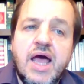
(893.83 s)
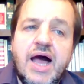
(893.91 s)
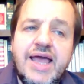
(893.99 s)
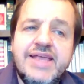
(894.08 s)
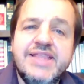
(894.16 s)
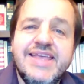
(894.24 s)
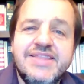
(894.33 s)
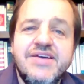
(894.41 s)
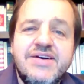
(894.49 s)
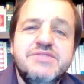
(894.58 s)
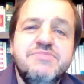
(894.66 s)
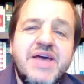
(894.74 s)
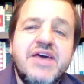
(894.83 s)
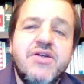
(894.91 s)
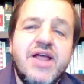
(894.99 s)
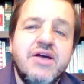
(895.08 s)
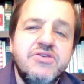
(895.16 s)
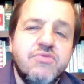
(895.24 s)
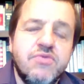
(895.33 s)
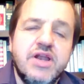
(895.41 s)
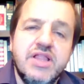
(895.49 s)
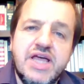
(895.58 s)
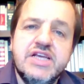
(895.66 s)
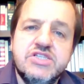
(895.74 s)
it does matter how you run
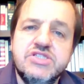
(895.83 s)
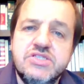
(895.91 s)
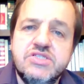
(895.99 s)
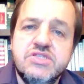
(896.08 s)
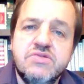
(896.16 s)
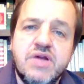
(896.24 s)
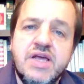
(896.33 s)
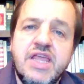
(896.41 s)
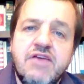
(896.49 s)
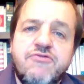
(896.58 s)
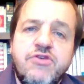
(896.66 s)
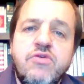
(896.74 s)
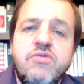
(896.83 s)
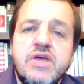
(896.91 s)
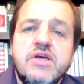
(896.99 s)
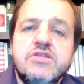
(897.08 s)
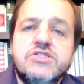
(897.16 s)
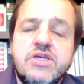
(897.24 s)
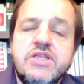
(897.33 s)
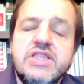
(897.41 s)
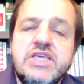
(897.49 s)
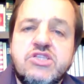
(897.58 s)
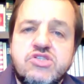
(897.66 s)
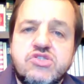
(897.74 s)
elections, right? If you
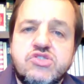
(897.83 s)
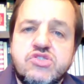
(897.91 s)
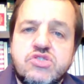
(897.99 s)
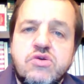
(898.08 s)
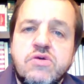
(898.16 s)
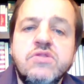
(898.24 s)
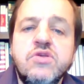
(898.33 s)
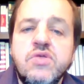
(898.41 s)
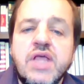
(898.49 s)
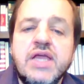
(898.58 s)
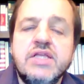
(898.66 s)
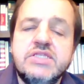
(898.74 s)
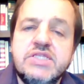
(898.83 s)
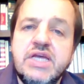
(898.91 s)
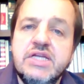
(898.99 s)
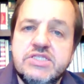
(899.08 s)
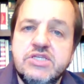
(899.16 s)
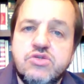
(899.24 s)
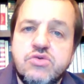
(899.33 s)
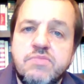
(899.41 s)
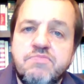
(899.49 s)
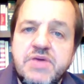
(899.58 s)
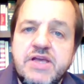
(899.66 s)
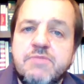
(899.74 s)
suddenly turn the United States into a
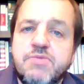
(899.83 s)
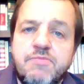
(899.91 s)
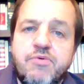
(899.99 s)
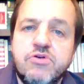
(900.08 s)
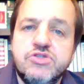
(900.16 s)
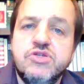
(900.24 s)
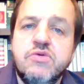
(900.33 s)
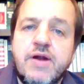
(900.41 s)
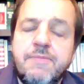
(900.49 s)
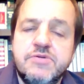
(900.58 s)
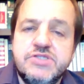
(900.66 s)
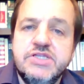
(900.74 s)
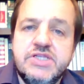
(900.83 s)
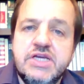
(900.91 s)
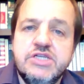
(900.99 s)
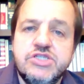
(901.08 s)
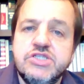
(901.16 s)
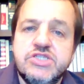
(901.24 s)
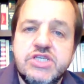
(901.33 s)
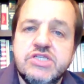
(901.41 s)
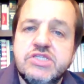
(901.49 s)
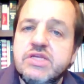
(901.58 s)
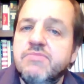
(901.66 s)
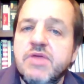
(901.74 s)
big proportional representation
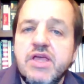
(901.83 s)
system,